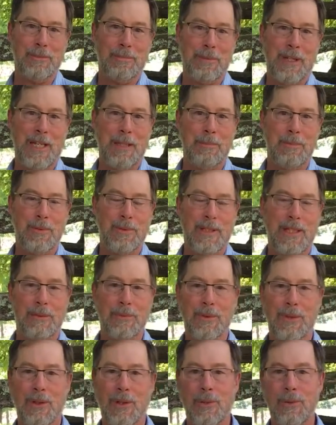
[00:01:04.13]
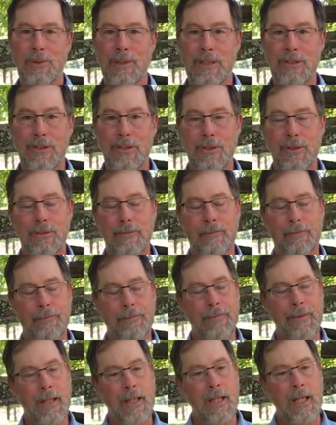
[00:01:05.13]
paper that we'll go into.
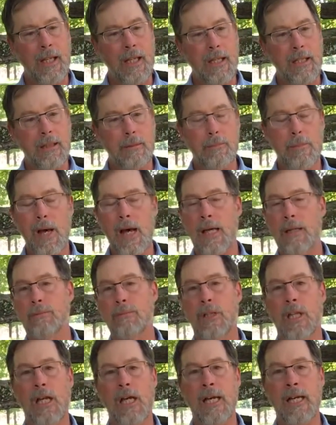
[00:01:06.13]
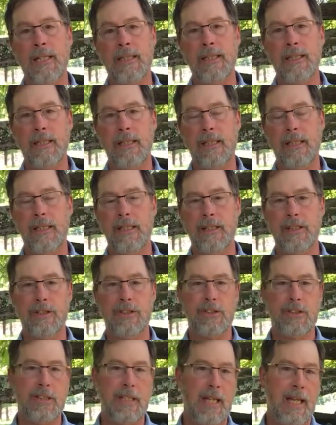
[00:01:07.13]
Bottom line
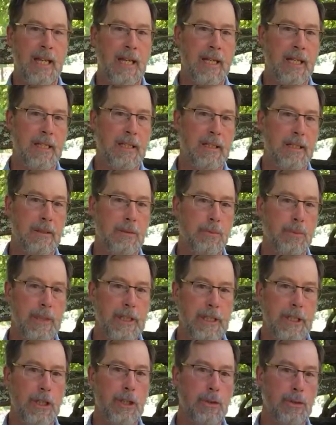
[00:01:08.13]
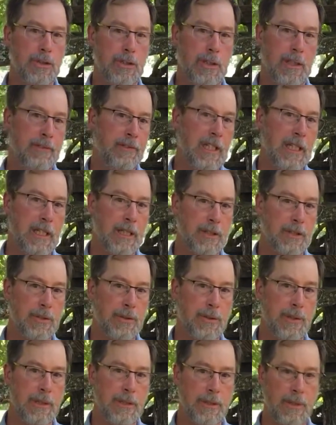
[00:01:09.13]
is that we use living
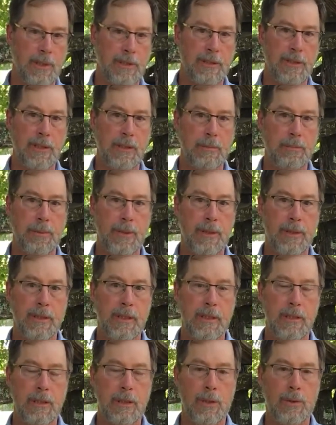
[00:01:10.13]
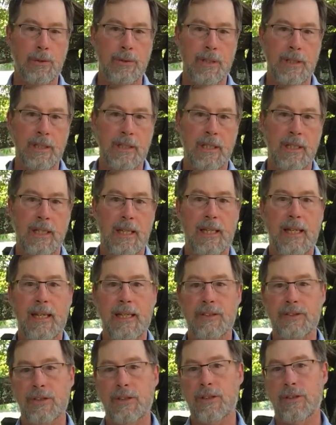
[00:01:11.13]
history, dressing and period clothing,
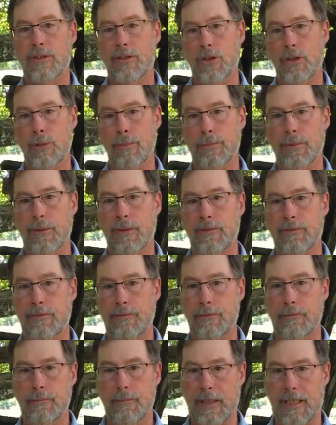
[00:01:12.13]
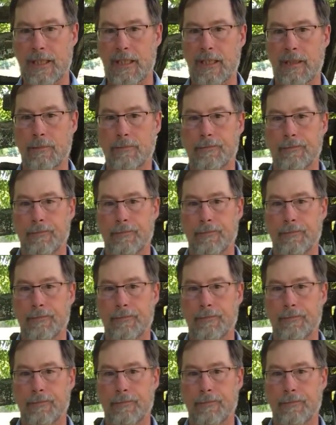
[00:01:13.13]
as an interpretive medium.